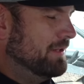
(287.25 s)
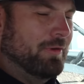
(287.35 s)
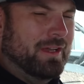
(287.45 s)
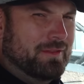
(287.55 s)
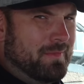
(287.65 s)

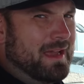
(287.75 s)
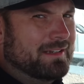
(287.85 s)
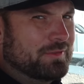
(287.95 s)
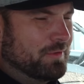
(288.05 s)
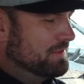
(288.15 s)
anyway, the
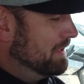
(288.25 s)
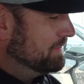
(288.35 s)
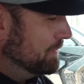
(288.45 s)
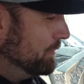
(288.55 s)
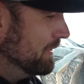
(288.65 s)
Magnets one's
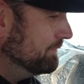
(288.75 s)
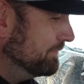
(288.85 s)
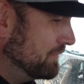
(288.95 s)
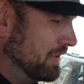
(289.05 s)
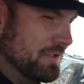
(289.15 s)
also one
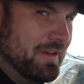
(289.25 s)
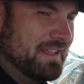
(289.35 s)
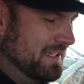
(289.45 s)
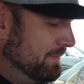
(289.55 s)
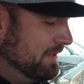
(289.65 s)
for all you
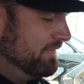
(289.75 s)
ICP